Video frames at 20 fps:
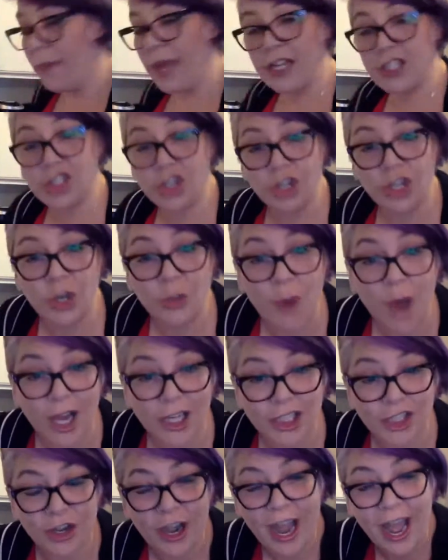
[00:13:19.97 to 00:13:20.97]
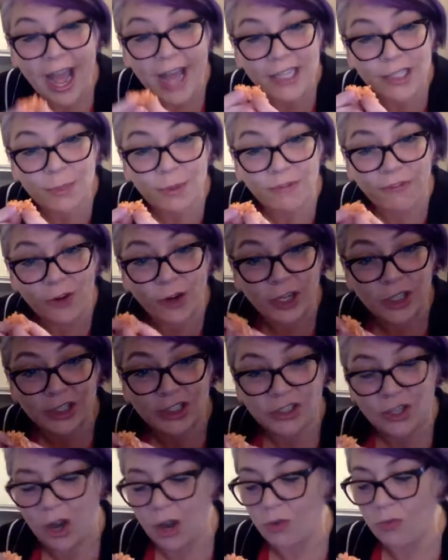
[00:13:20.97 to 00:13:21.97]
Make sure you wash your hands before you
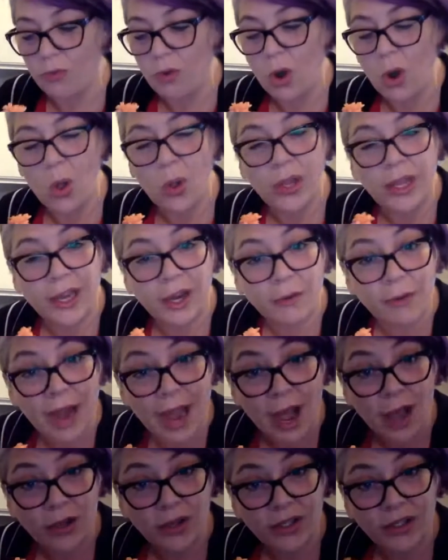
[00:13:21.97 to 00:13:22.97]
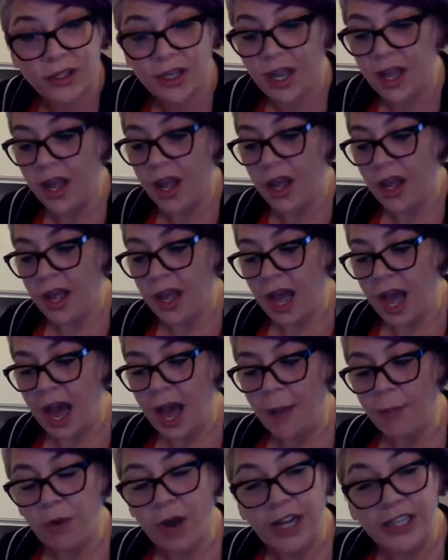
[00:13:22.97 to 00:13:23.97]
start rolling around
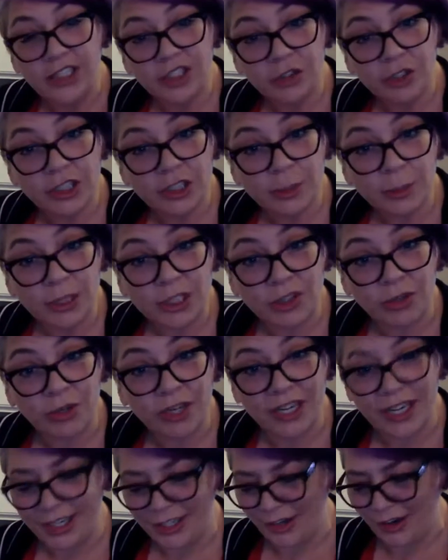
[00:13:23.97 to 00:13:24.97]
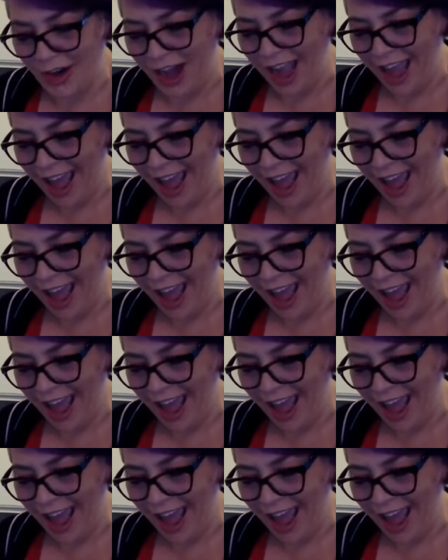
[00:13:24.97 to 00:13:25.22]
um, Rice Krispie treat in your